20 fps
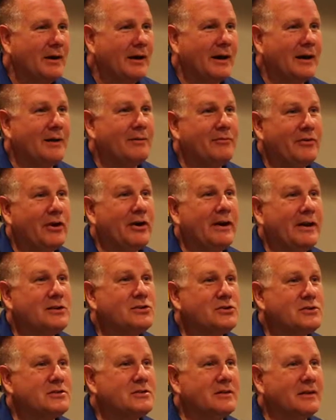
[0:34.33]
and I'm very
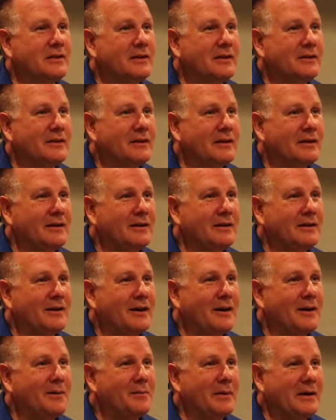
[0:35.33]
interested in the
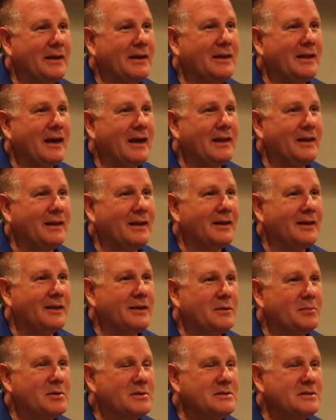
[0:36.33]
Eli
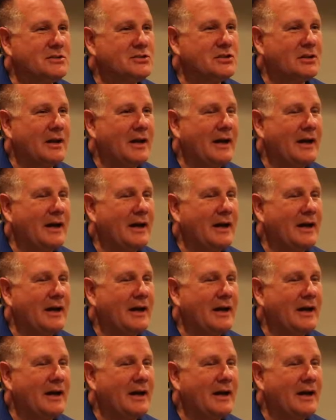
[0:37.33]
Lilly position.